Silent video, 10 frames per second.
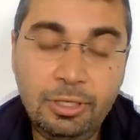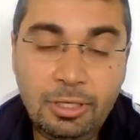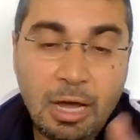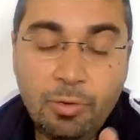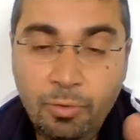
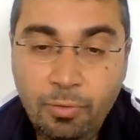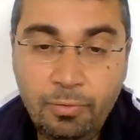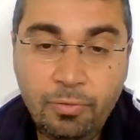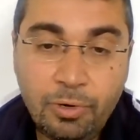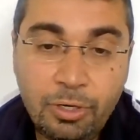Now
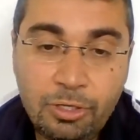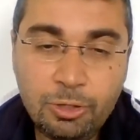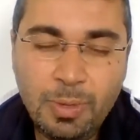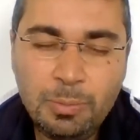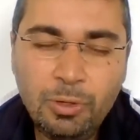for religious
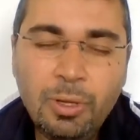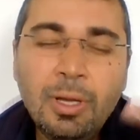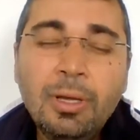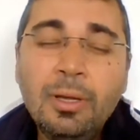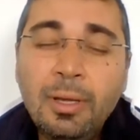people,
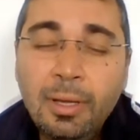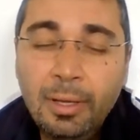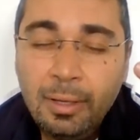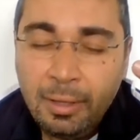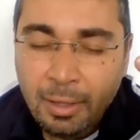
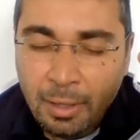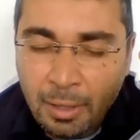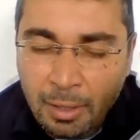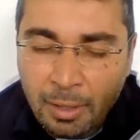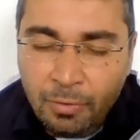
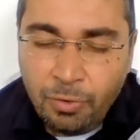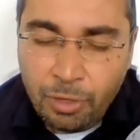for